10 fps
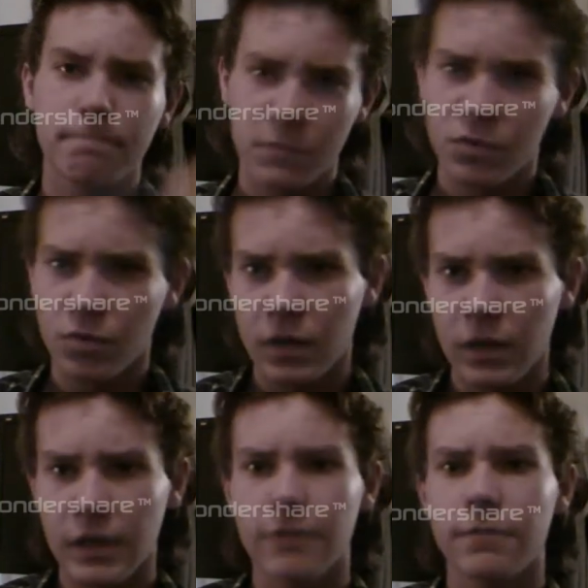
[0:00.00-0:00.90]
sort of
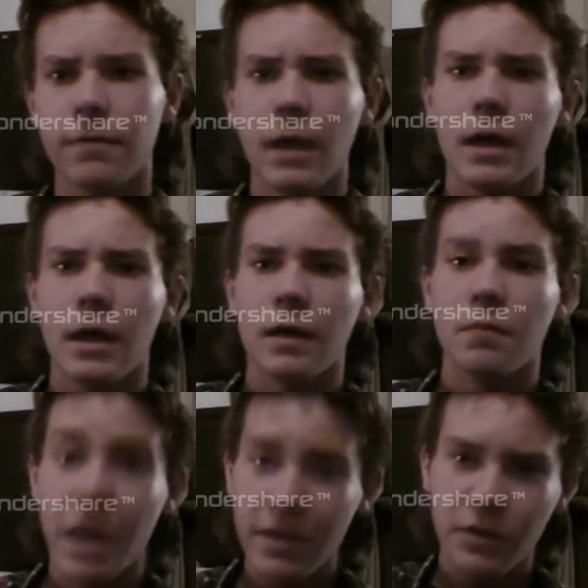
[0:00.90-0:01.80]
leave,
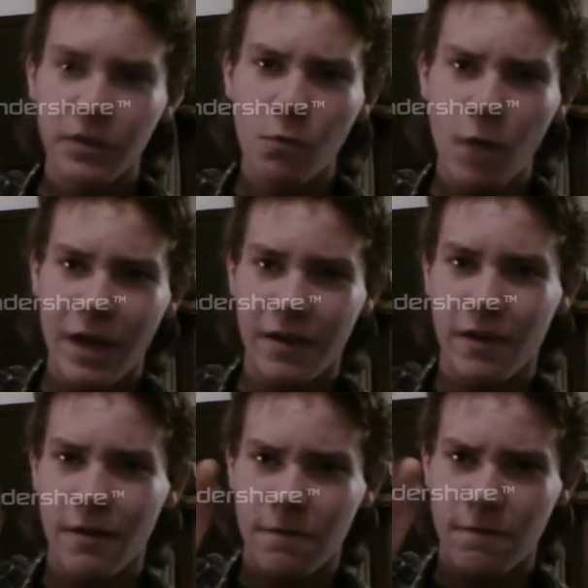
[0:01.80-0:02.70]
paving the way
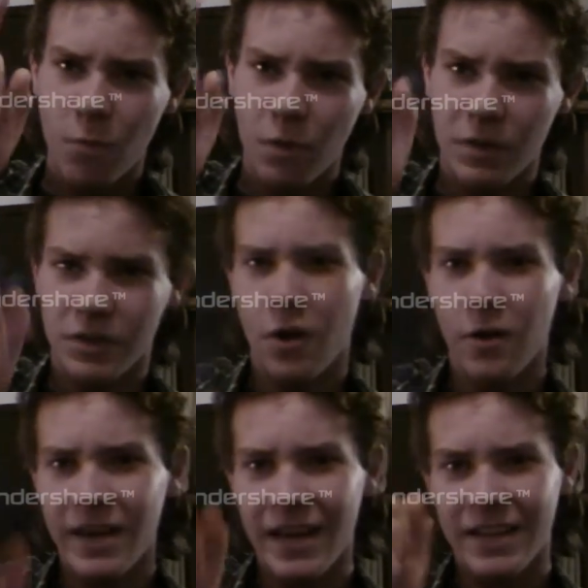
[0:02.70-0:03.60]
for
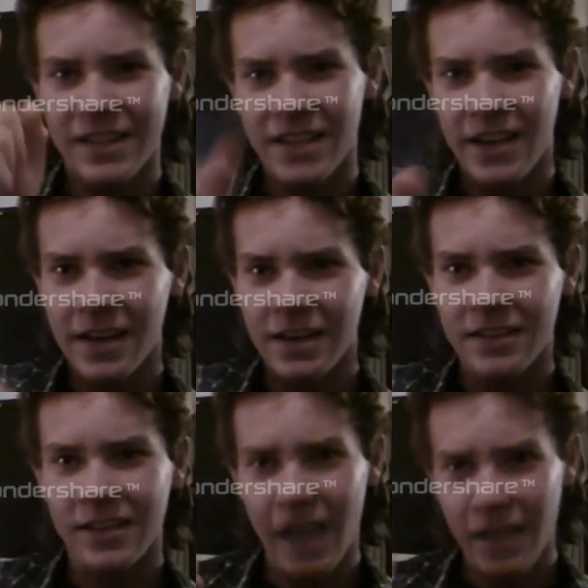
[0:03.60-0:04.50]
Atari and Sega
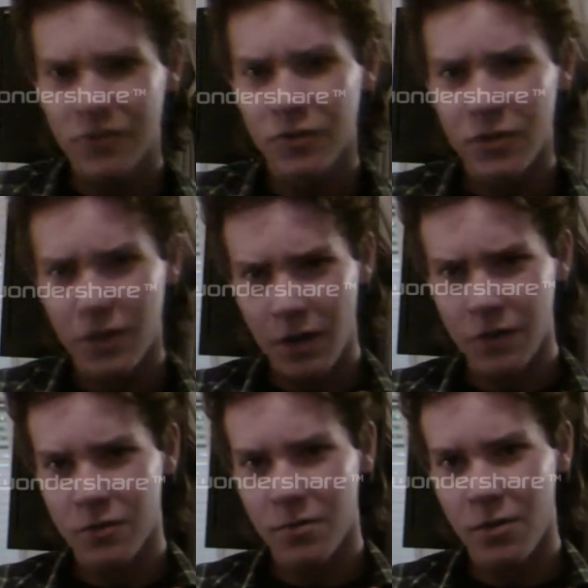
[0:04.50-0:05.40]
to enter the
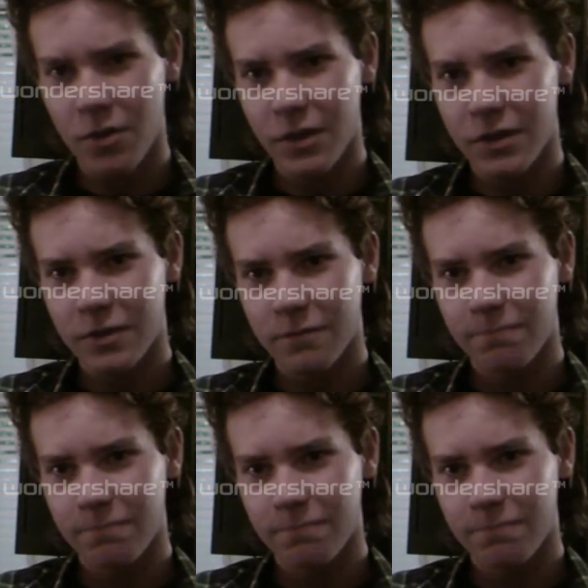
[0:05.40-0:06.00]
console market.